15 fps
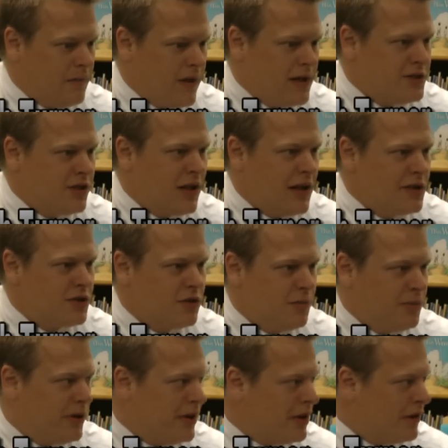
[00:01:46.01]
educational
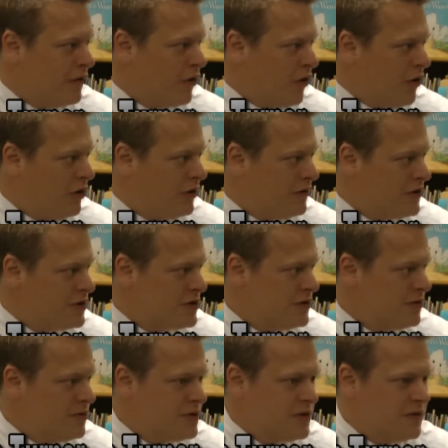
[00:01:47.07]
planning for all of the
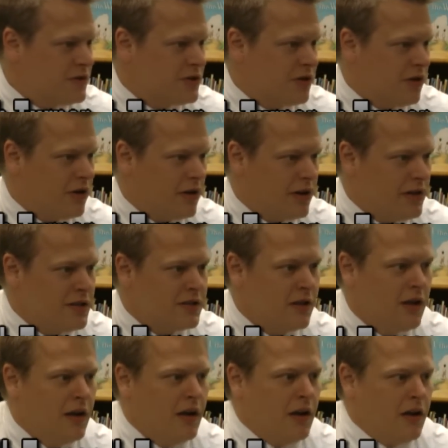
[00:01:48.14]
students of Saugerties.
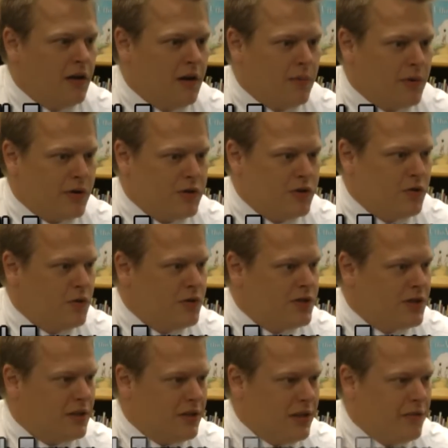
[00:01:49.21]
Number two,
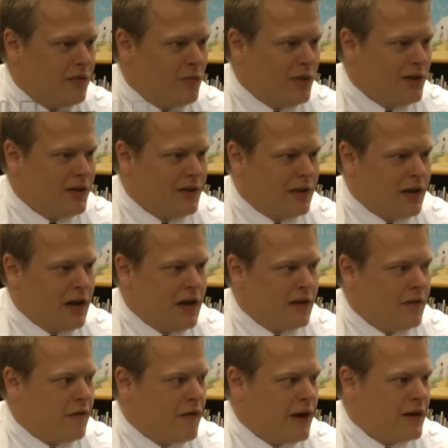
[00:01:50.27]
to live within the
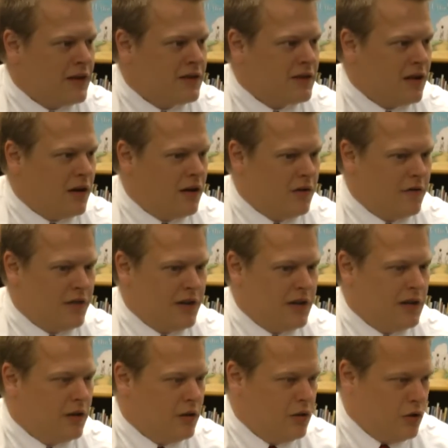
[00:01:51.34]
confines of
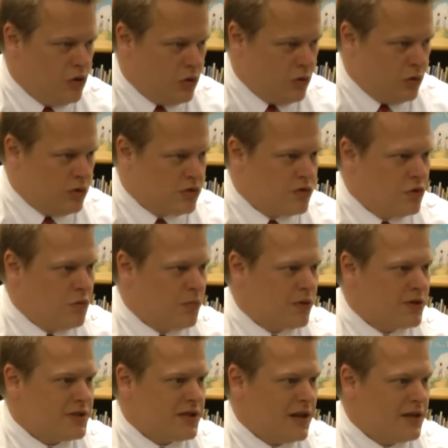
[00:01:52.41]
the new
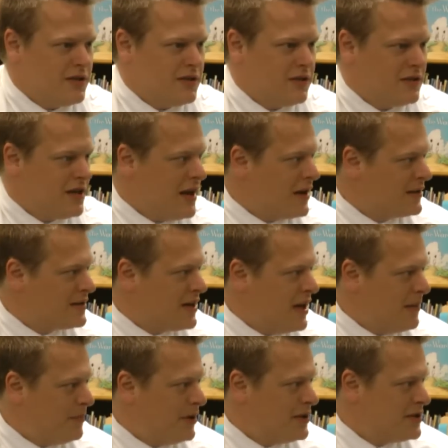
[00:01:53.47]
2% tax
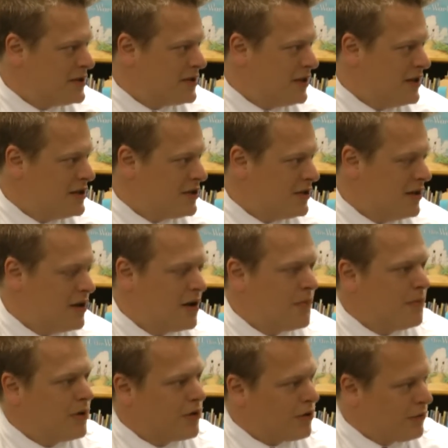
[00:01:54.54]
cap legislation. And
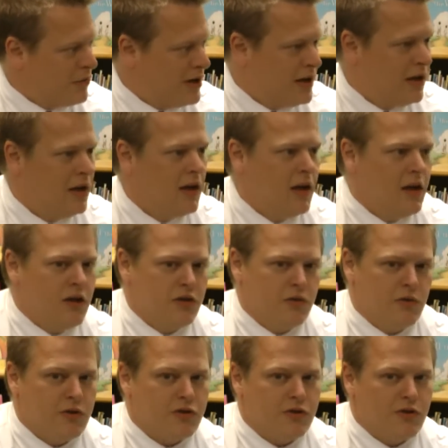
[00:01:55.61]
number three,
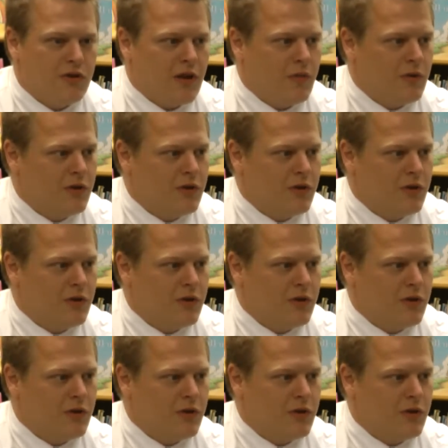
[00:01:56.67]
to ensure that